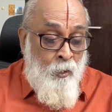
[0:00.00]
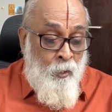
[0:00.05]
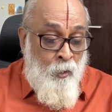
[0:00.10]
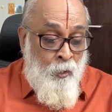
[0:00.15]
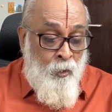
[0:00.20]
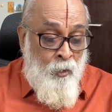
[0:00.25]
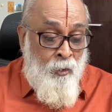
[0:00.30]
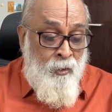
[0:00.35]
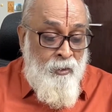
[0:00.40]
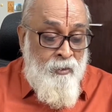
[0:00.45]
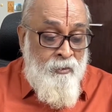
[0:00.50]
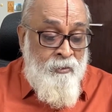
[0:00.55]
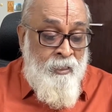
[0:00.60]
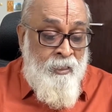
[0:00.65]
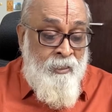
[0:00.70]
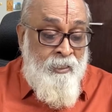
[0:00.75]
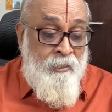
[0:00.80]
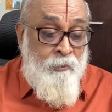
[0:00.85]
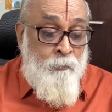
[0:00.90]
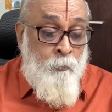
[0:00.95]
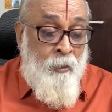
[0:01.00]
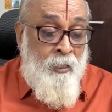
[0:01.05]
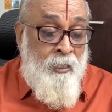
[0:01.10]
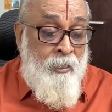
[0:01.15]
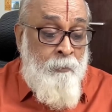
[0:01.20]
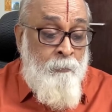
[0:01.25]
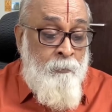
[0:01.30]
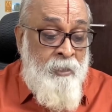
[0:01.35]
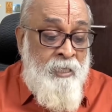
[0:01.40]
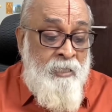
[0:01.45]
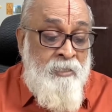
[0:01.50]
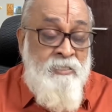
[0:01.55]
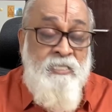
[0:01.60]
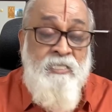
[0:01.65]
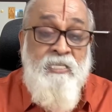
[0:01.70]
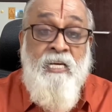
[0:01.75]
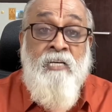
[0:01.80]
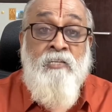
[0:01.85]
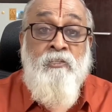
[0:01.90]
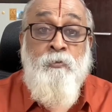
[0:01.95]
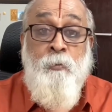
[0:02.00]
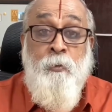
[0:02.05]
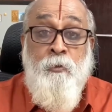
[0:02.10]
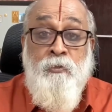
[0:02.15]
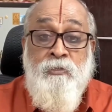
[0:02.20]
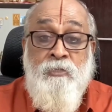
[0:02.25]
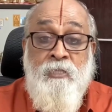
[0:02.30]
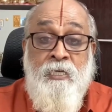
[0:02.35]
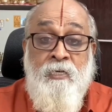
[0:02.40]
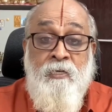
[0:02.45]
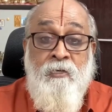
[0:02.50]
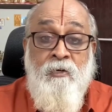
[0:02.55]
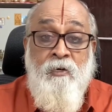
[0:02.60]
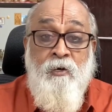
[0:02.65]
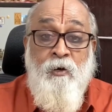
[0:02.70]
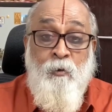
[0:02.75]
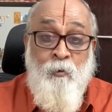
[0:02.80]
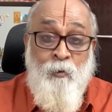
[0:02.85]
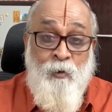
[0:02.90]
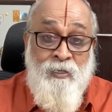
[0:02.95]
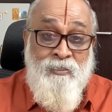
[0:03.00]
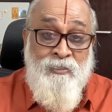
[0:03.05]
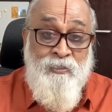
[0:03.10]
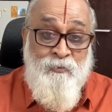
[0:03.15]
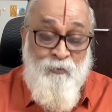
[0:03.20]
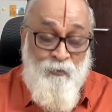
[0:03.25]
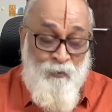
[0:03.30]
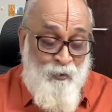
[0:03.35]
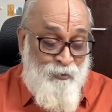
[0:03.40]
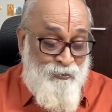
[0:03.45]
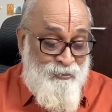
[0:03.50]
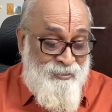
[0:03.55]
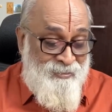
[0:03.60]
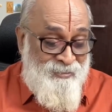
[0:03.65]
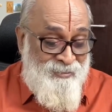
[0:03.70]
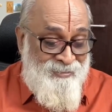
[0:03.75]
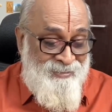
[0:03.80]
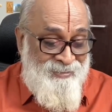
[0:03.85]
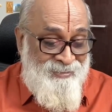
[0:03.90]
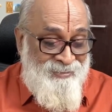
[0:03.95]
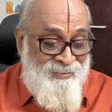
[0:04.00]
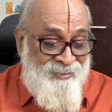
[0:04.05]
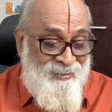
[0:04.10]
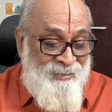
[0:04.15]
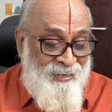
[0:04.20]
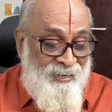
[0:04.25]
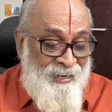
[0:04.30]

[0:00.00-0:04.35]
or that it only means exposing one's flaws.